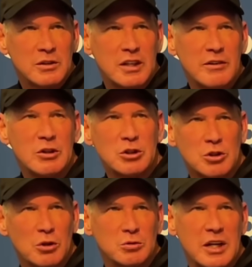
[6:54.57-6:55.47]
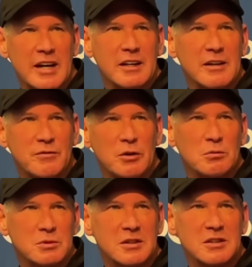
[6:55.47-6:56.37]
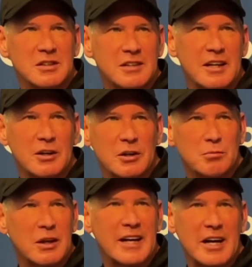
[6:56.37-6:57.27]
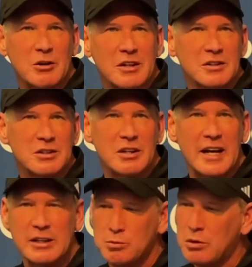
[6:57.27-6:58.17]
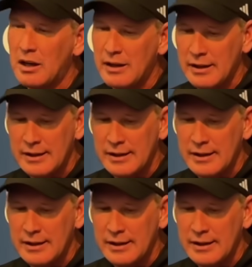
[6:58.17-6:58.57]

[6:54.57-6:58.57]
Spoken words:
TV shows, highlight films, is this thing going to play out on this last play?